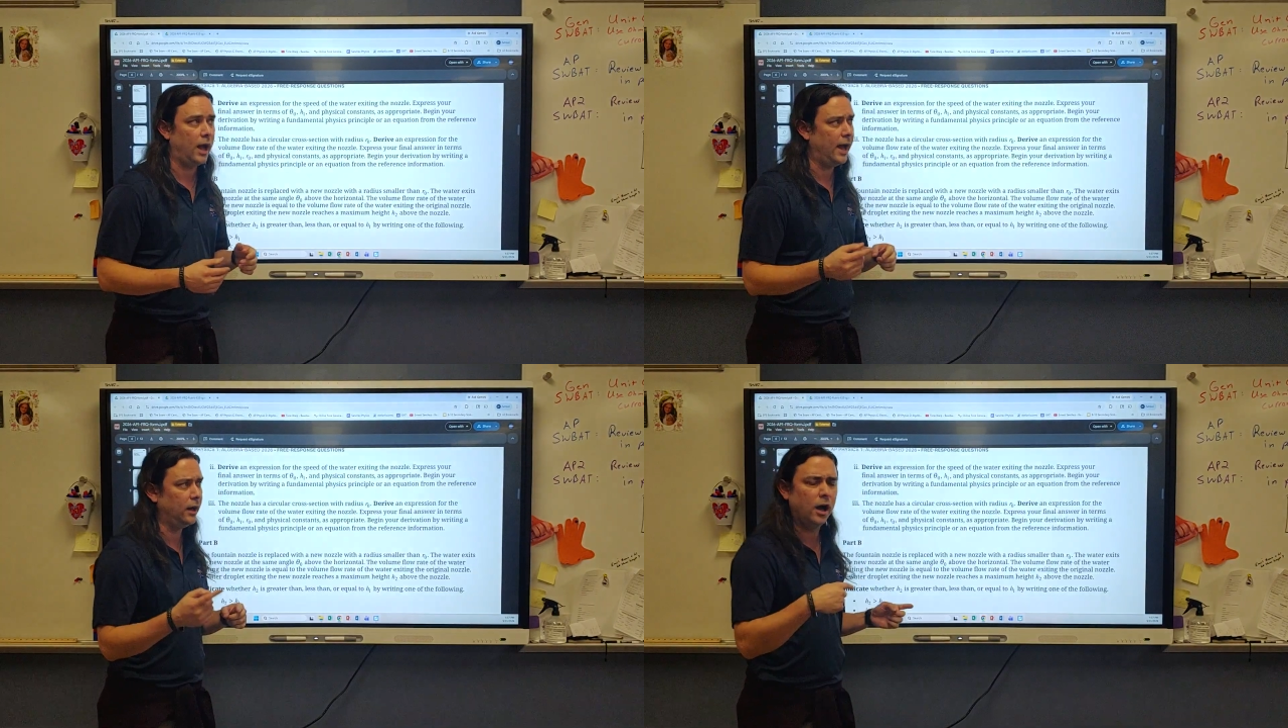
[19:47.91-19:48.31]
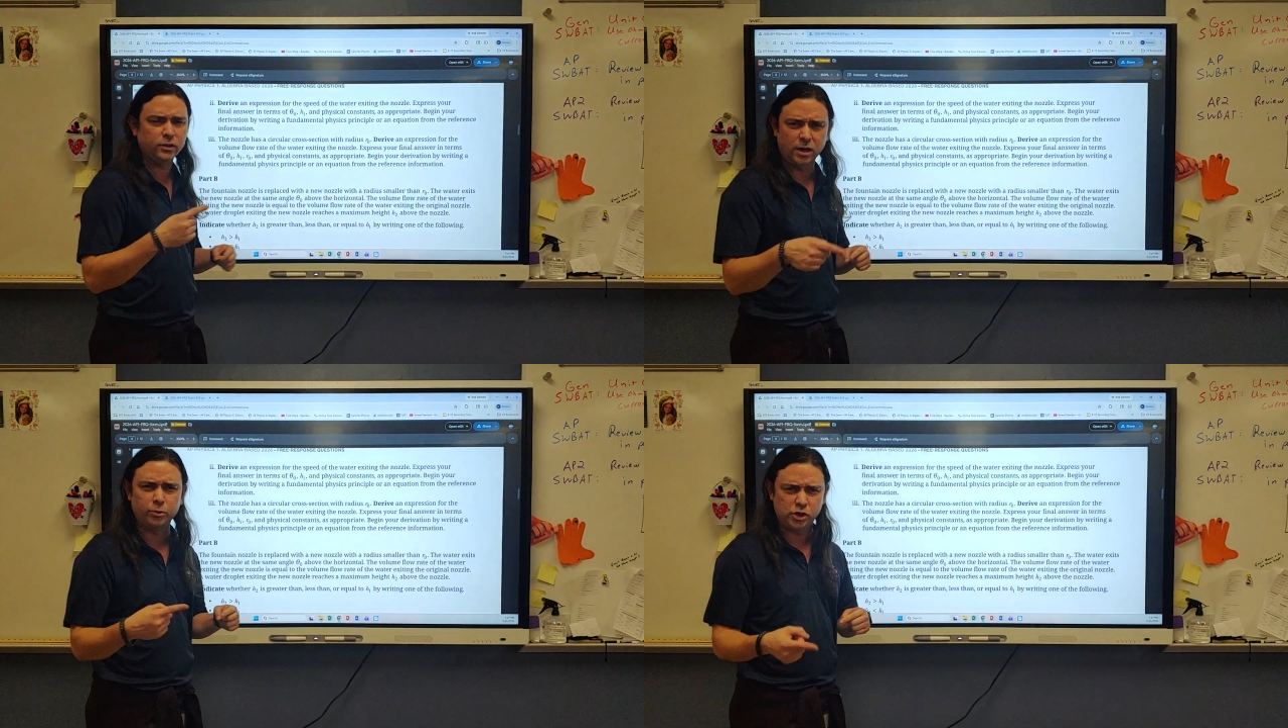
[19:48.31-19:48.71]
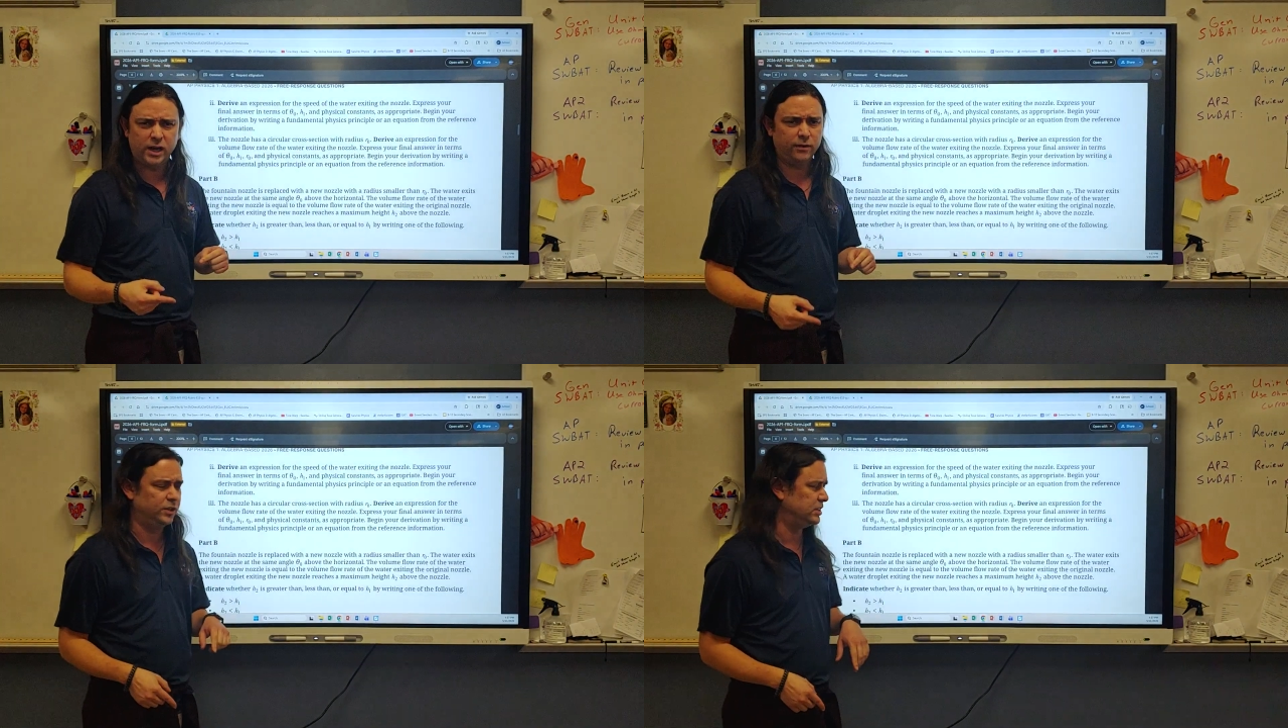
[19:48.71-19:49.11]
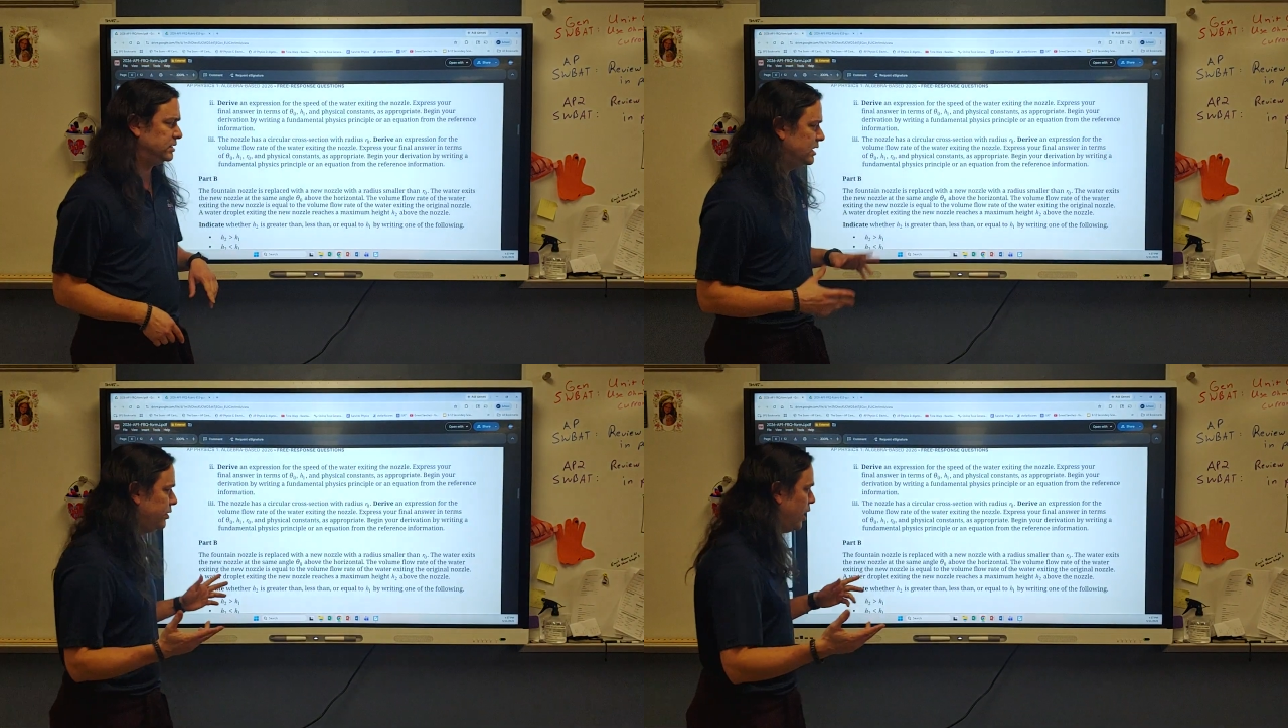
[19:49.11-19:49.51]
and I'll double check if this
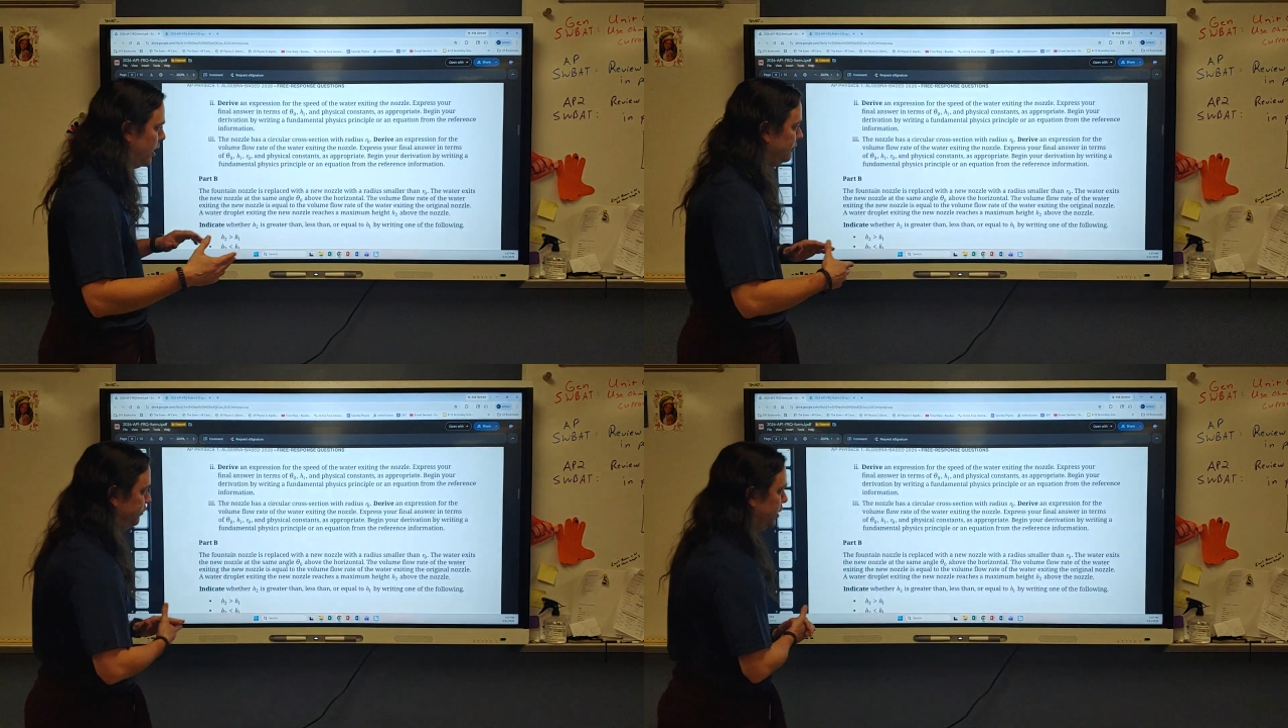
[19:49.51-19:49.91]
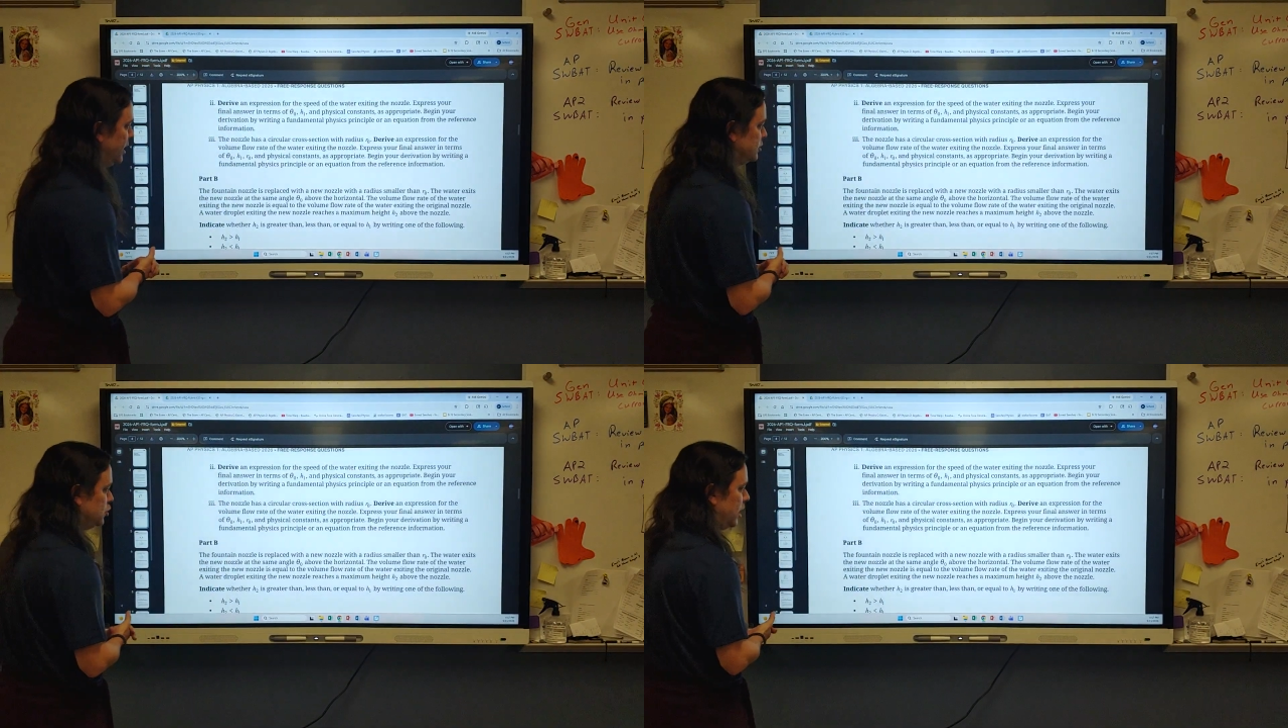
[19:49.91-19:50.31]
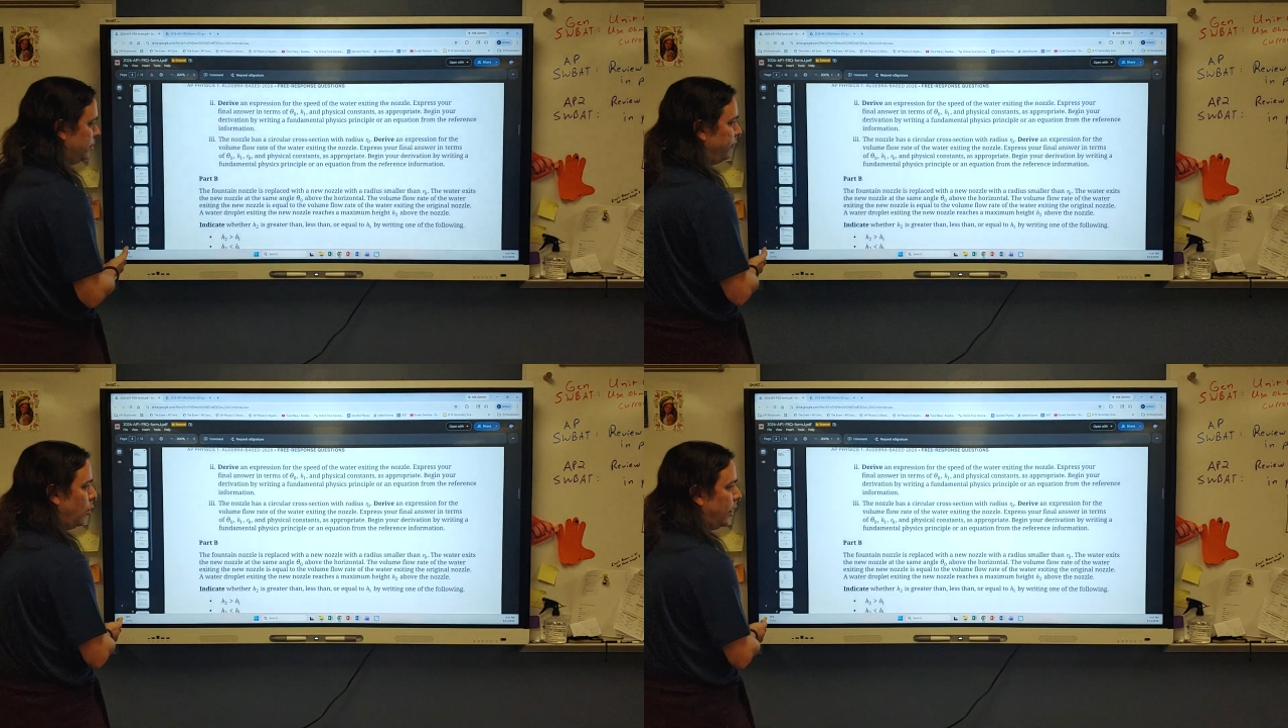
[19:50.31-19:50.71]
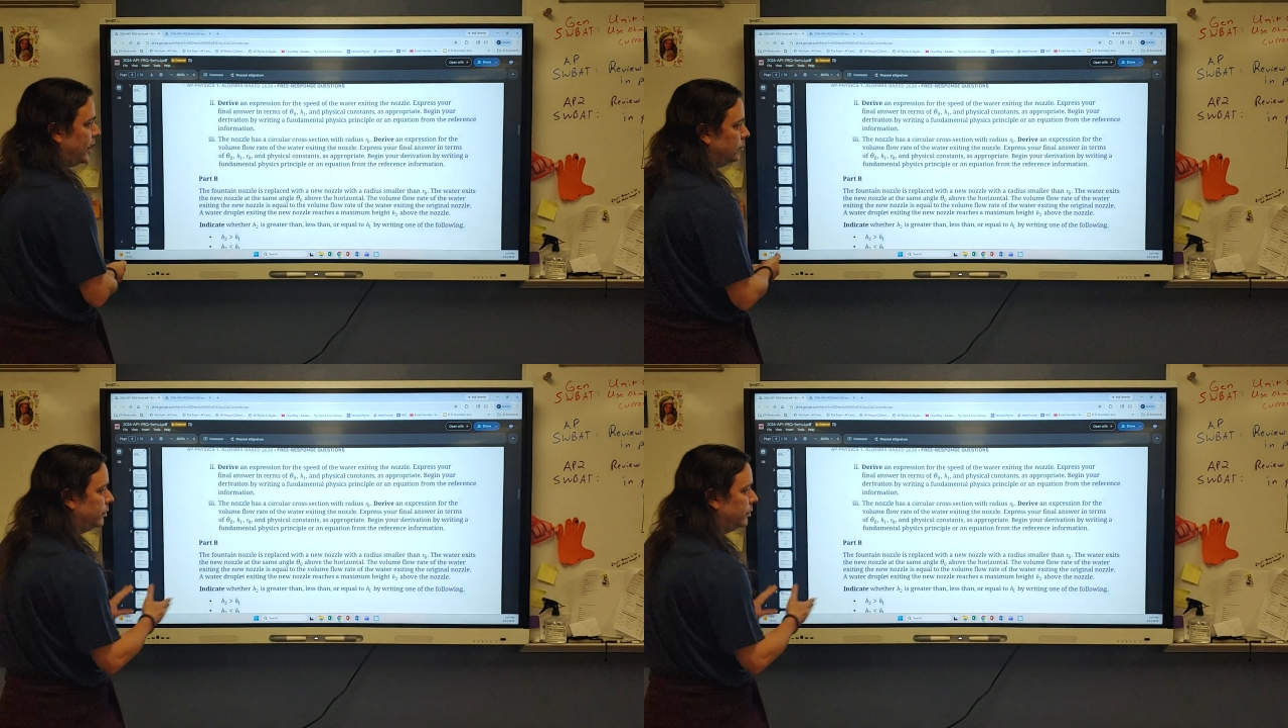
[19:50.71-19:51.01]
is in there. I forgot to check beforehand.